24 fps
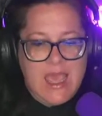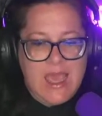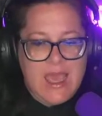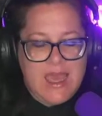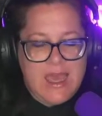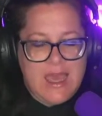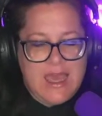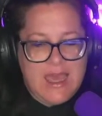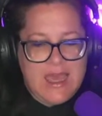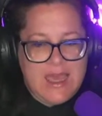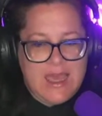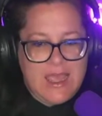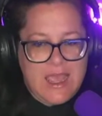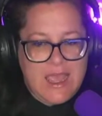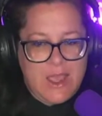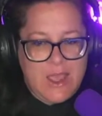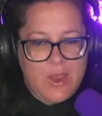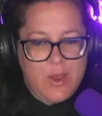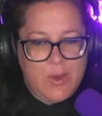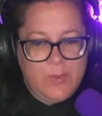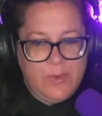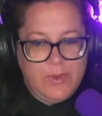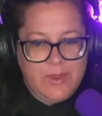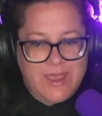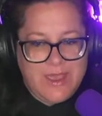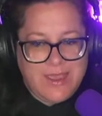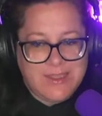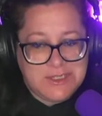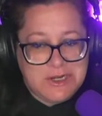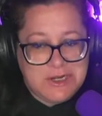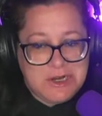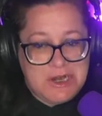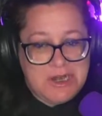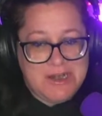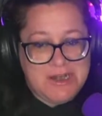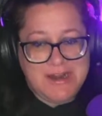I hope you
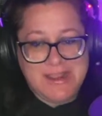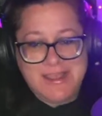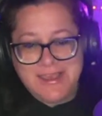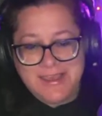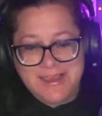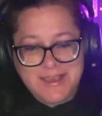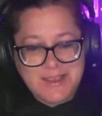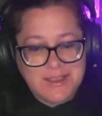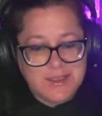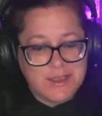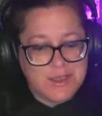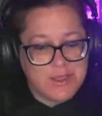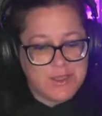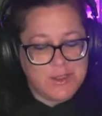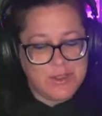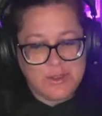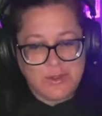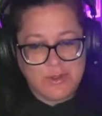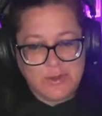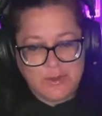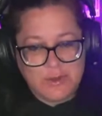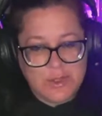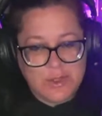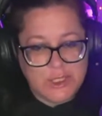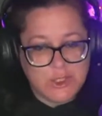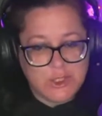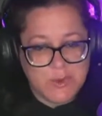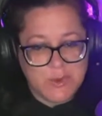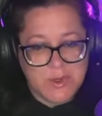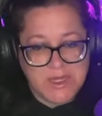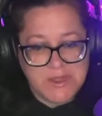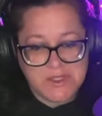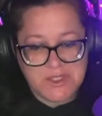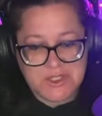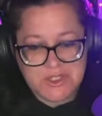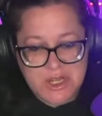guys are
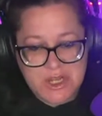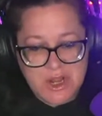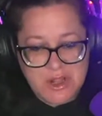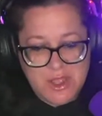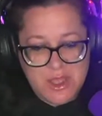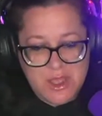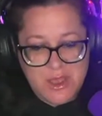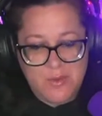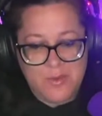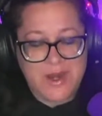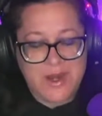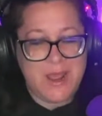enjoying the solo.